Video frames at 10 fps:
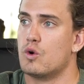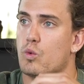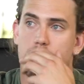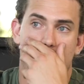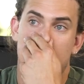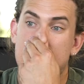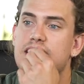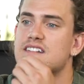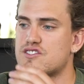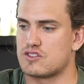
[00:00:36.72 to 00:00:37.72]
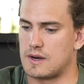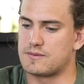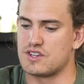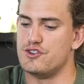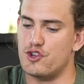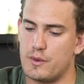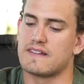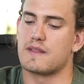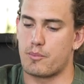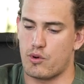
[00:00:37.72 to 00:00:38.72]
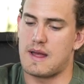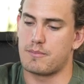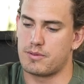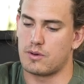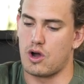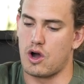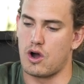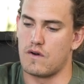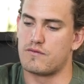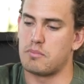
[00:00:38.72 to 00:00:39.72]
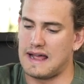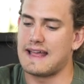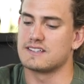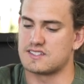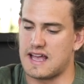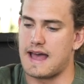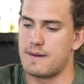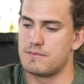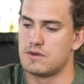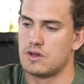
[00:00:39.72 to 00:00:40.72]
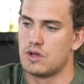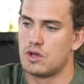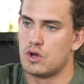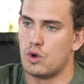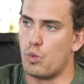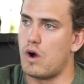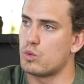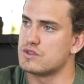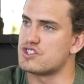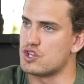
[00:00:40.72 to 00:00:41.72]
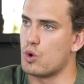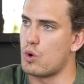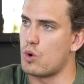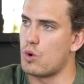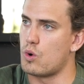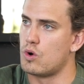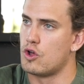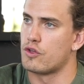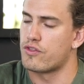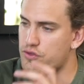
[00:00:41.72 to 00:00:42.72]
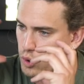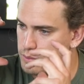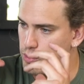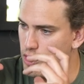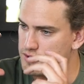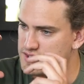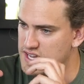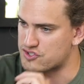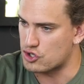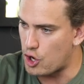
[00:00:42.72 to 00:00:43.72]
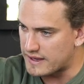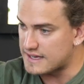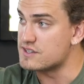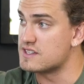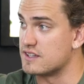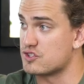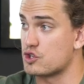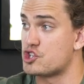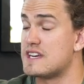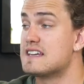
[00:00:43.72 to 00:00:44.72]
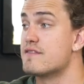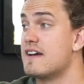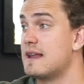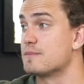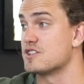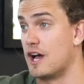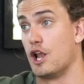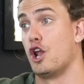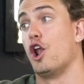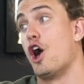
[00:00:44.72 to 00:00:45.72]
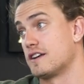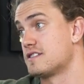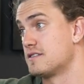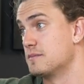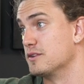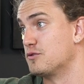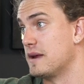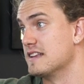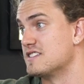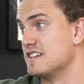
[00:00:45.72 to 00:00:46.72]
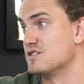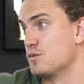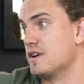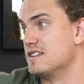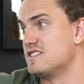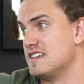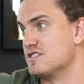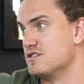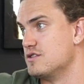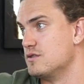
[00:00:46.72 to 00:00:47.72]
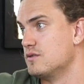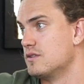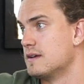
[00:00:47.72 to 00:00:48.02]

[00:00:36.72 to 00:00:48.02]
when reading the scripts and doing the prep of playing Sam what was your thought process going into this because she develops a lot between season 1 and season 2